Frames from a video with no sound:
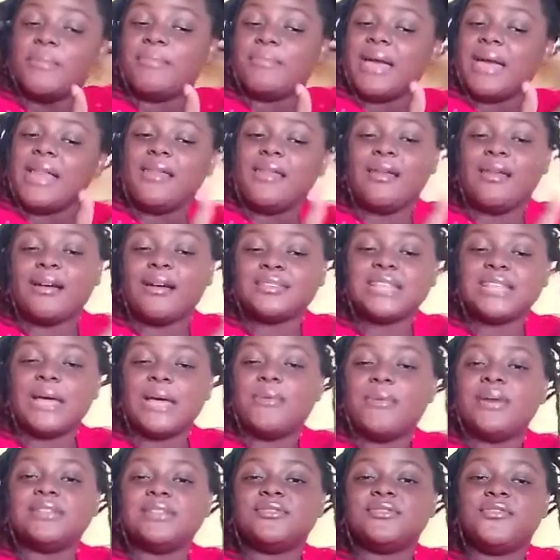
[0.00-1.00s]
my locks,
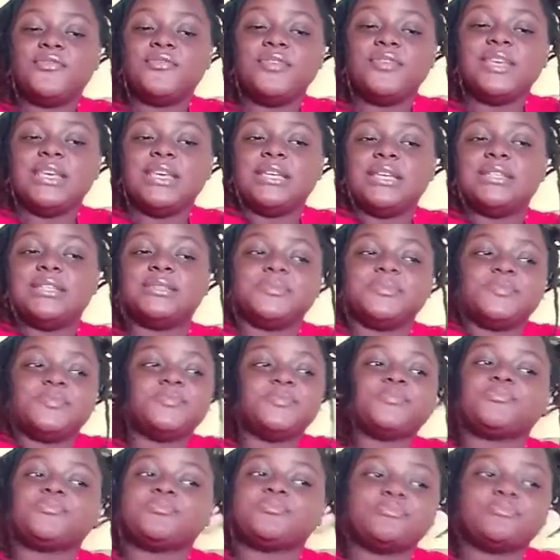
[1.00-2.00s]
I want to feel,
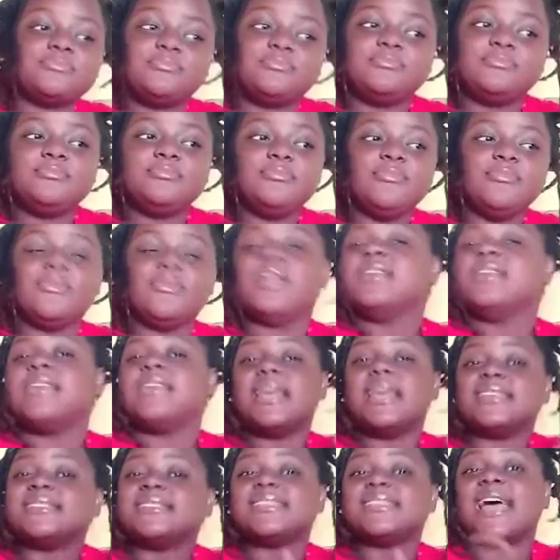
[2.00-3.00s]

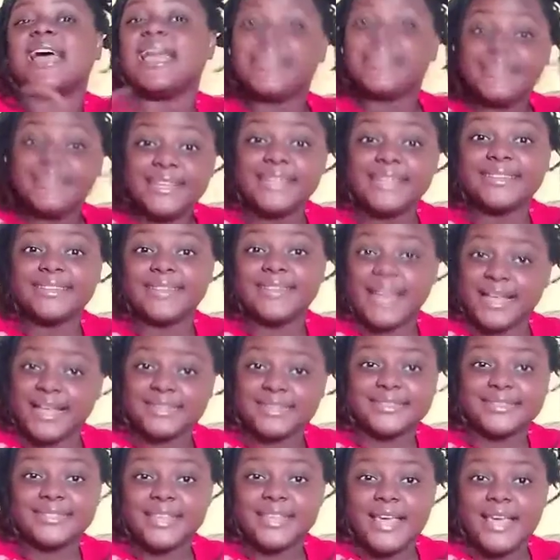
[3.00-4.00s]
yes, I did
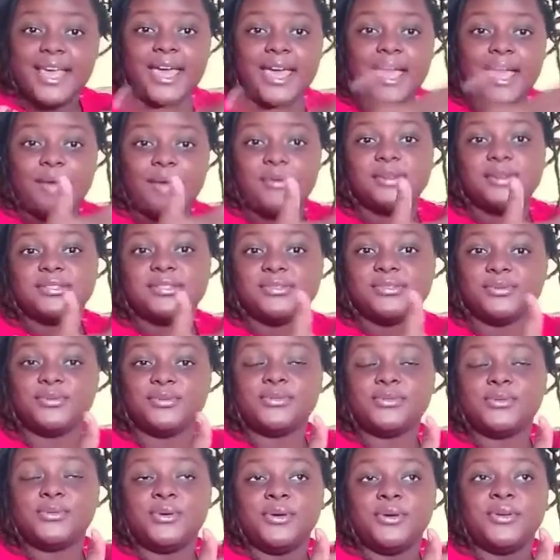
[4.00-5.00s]
that. I want
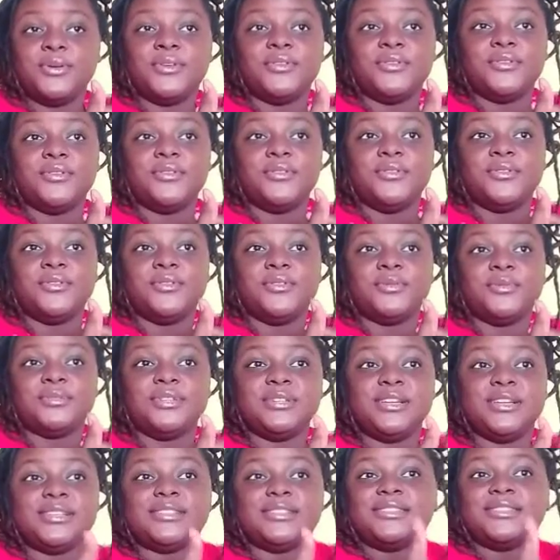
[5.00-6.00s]
to
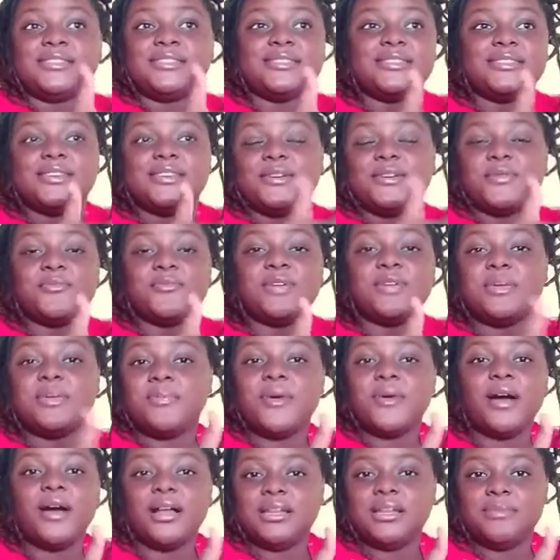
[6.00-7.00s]
just
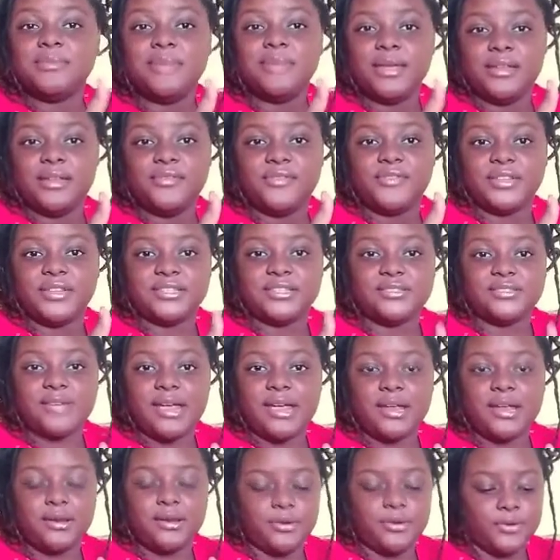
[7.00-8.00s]
reap all the benefits
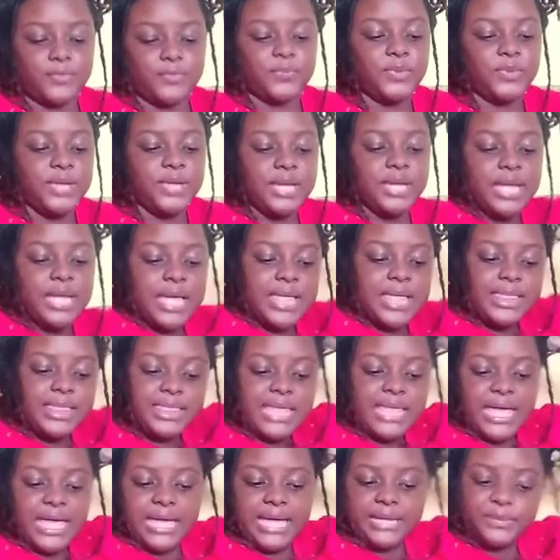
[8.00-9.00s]
right now.
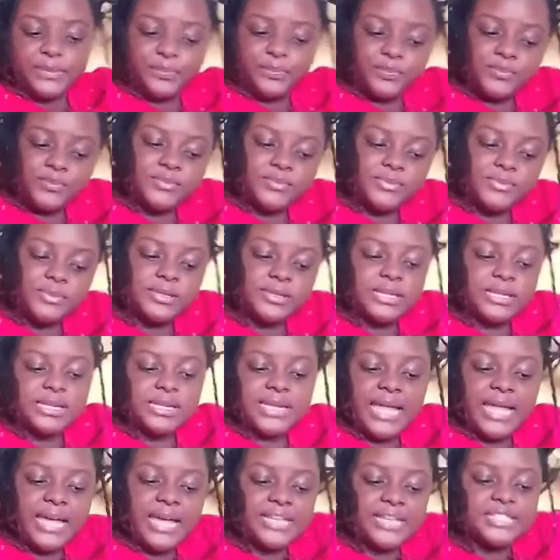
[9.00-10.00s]
Then the
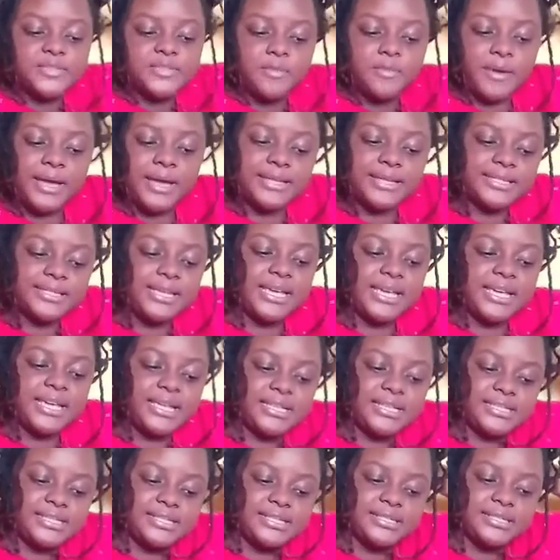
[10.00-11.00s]
next point
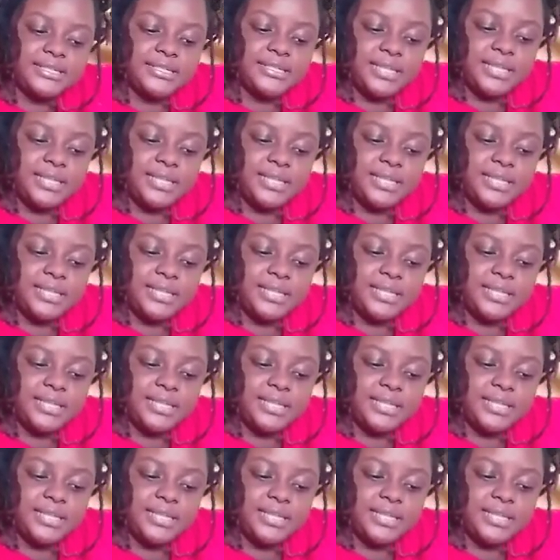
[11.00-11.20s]
is